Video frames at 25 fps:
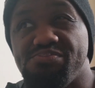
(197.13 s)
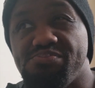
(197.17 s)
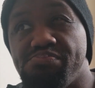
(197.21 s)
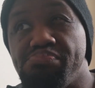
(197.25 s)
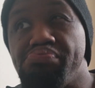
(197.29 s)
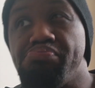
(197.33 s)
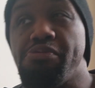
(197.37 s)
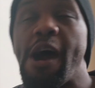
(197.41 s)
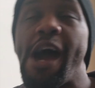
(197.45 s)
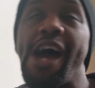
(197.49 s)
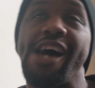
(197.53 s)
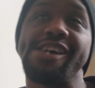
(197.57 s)

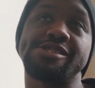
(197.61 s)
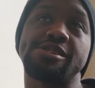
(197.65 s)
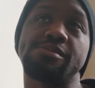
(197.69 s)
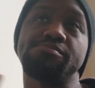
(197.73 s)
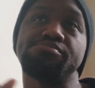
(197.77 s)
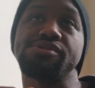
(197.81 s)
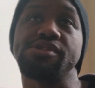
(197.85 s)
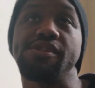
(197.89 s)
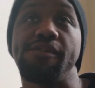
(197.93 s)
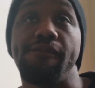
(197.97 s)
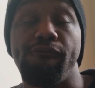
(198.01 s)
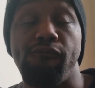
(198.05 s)

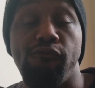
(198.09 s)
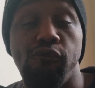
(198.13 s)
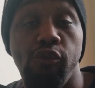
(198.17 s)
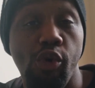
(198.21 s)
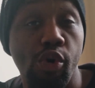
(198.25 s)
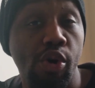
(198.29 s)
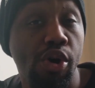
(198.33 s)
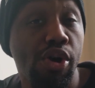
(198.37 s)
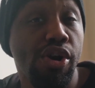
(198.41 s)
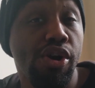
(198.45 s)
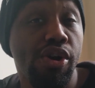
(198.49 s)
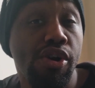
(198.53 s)
possibly
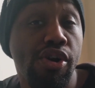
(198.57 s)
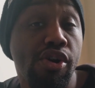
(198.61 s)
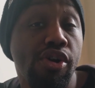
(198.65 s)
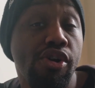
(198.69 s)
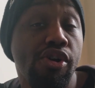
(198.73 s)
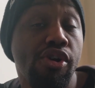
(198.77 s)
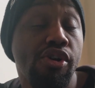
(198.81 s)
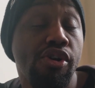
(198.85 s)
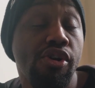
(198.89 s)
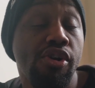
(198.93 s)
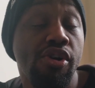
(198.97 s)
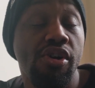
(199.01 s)
4,
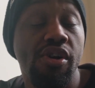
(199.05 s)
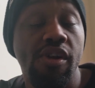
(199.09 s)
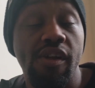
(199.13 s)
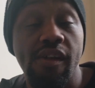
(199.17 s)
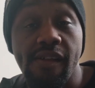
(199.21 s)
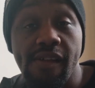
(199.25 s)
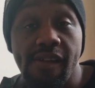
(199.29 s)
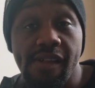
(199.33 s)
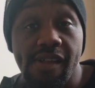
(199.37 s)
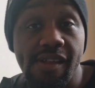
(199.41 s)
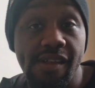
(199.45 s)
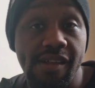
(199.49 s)

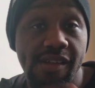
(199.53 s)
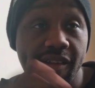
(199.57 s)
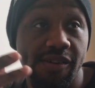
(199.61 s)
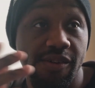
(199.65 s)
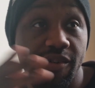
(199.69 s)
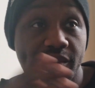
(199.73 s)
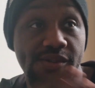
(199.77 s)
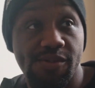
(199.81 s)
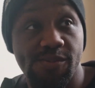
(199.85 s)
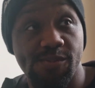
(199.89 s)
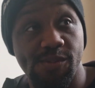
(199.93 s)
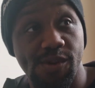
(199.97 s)

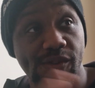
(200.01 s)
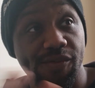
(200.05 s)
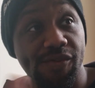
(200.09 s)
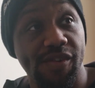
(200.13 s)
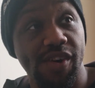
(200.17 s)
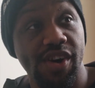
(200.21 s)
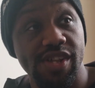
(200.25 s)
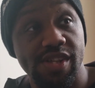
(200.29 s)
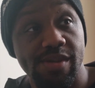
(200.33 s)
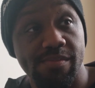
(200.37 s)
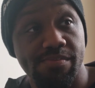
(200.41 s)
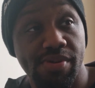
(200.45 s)
you'll move
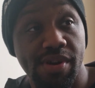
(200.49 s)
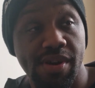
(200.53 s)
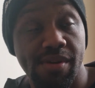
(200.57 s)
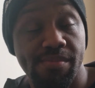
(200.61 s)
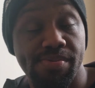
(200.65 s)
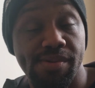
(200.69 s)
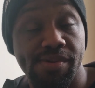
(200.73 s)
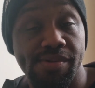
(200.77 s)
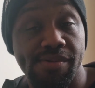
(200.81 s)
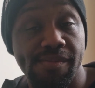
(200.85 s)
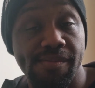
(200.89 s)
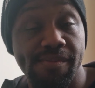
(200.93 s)
on to
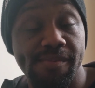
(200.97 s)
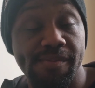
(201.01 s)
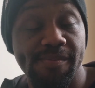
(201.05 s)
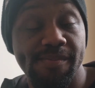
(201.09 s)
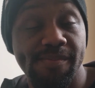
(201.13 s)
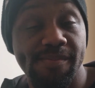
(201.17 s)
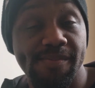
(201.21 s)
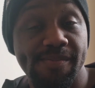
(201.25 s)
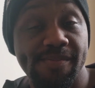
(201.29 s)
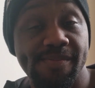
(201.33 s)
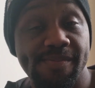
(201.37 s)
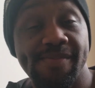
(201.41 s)
purple.
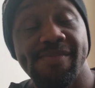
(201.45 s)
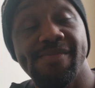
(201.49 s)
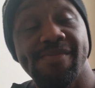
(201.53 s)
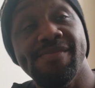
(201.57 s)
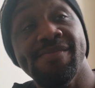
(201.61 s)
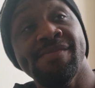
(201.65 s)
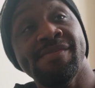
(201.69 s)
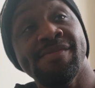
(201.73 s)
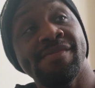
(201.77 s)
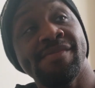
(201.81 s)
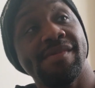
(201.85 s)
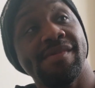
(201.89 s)

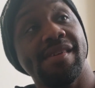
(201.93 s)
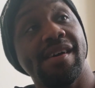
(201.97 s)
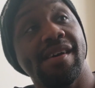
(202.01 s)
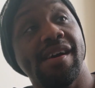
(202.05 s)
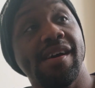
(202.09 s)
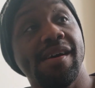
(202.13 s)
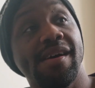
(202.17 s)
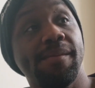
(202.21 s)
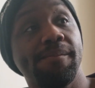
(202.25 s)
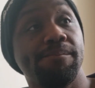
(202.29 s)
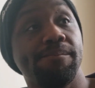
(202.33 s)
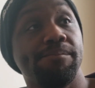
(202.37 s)

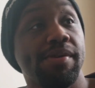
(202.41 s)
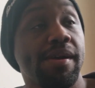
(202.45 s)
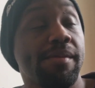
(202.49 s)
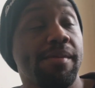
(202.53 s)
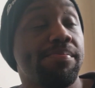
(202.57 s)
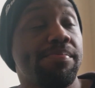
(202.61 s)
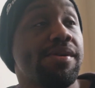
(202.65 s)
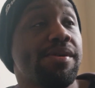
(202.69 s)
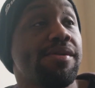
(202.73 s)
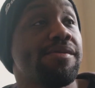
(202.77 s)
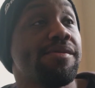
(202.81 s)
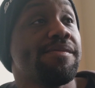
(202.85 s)

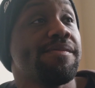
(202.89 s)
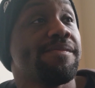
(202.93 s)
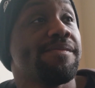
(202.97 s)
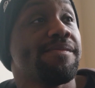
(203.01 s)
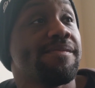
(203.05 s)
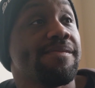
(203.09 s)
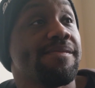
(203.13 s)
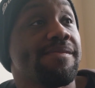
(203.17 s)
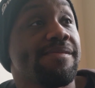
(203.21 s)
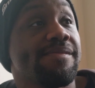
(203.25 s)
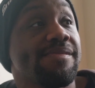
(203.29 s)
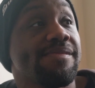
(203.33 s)
Purple,
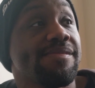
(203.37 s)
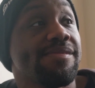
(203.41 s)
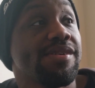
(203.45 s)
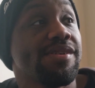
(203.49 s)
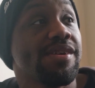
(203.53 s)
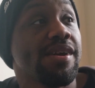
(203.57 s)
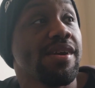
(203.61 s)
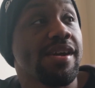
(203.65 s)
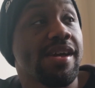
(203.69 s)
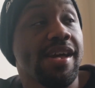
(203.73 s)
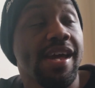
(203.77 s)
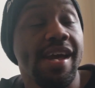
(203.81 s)

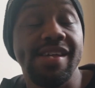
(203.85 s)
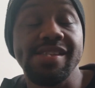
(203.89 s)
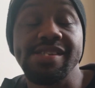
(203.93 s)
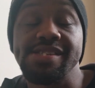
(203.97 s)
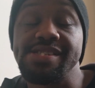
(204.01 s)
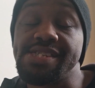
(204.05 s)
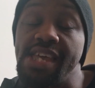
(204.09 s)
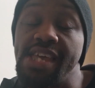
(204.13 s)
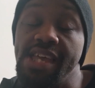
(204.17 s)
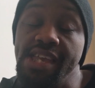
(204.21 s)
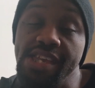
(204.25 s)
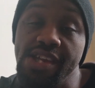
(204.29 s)
you're kind of
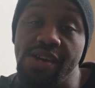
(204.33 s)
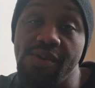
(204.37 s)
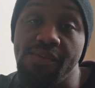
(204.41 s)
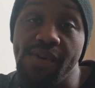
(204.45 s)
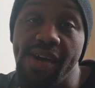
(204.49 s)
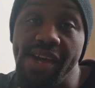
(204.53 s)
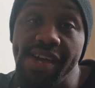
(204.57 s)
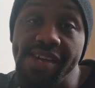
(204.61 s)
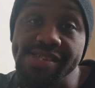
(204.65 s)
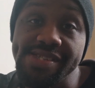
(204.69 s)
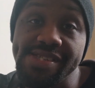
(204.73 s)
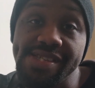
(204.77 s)
set in your
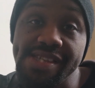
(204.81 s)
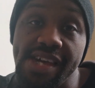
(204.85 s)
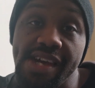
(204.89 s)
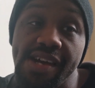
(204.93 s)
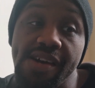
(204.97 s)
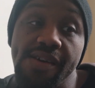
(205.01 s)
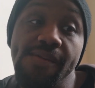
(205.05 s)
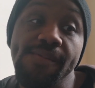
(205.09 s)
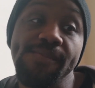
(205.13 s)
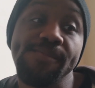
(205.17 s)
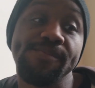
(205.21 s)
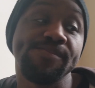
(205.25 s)
ways
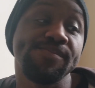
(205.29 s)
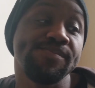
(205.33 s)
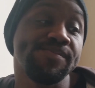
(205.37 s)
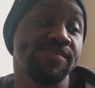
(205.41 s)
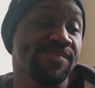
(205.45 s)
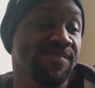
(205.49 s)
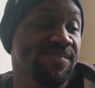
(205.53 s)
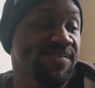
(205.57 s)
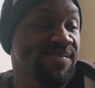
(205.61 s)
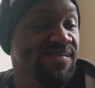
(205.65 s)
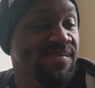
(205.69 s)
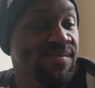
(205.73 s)
now.
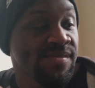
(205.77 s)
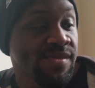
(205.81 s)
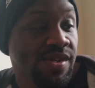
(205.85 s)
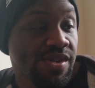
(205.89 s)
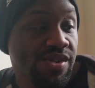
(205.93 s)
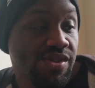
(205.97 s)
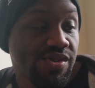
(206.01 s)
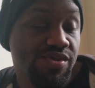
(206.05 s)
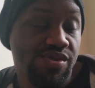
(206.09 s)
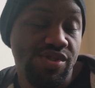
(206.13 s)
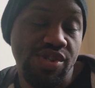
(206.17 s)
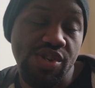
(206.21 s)

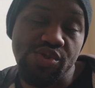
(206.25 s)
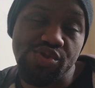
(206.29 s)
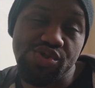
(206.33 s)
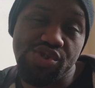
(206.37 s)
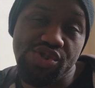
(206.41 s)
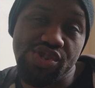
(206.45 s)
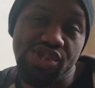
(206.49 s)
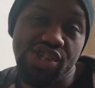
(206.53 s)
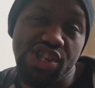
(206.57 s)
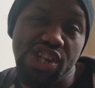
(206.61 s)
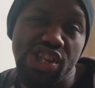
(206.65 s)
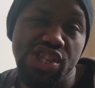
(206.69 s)
You know
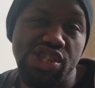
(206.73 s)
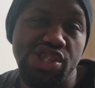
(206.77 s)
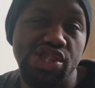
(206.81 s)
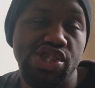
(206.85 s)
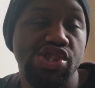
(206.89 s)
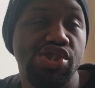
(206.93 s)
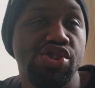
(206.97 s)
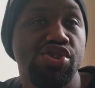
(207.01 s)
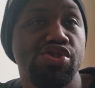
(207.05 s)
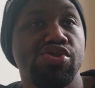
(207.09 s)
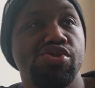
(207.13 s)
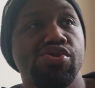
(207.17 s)

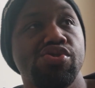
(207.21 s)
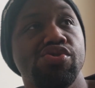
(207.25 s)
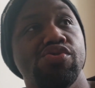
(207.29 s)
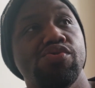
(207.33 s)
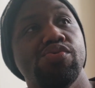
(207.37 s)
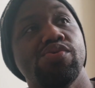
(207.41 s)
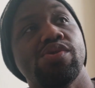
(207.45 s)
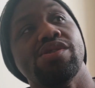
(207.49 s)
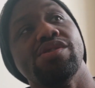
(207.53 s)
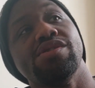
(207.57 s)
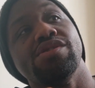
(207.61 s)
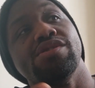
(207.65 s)

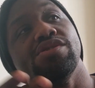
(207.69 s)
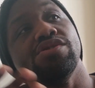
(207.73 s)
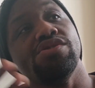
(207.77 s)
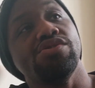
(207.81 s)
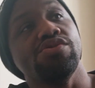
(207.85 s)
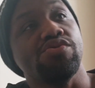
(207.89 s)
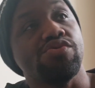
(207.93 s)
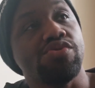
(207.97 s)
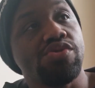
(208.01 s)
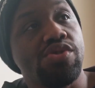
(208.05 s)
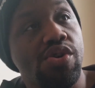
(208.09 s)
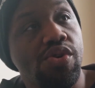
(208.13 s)
jiu-jitsu,
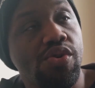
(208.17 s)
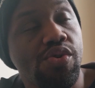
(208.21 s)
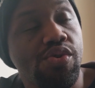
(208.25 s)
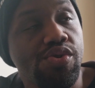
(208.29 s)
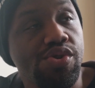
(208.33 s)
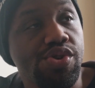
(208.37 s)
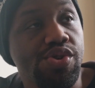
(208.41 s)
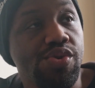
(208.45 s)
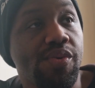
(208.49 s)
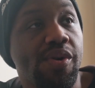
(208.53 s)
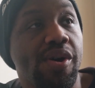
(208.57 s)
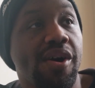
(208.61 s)
you know who
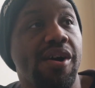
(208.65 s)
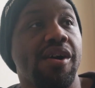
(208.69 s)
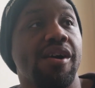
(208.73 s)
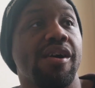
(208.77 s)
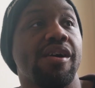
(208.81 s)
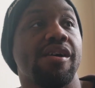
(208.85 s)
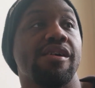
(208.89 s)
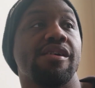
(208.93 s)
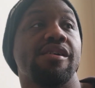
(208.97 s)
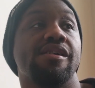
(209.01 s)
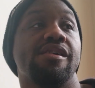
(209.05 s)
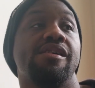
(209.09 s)
you
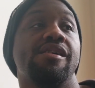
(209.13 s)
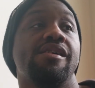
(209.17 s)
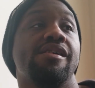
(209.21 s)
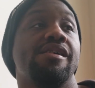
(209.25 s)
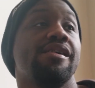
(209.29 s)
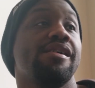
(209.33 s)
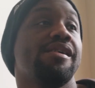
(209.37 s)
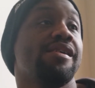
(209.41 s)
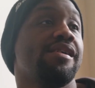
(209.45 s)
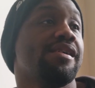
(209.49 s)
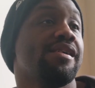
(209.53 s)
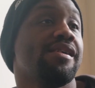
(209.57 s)
are,
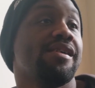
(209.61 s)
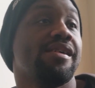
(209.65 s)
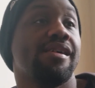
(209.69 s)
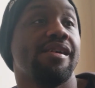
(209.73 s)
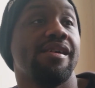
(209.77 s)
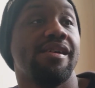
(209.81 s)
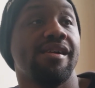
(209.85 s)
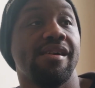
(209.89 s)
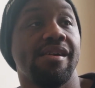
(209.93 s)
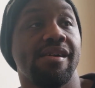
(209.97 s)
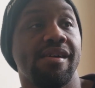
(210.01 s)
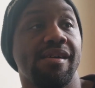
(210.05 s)

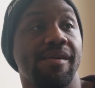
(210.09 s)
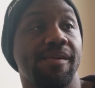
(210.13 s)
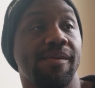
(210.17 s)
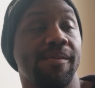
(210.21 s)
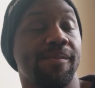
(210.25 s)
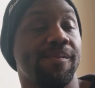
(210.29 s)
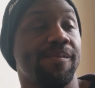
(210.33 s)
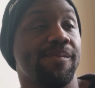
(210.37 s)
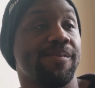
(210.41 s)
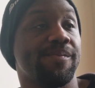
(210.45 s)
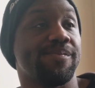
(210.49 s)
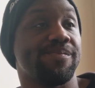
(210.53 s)

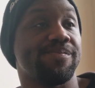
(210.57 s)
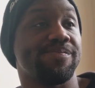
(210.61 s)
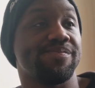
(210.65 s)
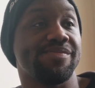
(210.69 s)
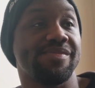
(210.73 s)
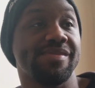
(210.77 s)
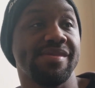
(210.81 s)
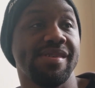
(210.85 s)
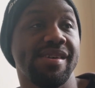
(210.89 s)
and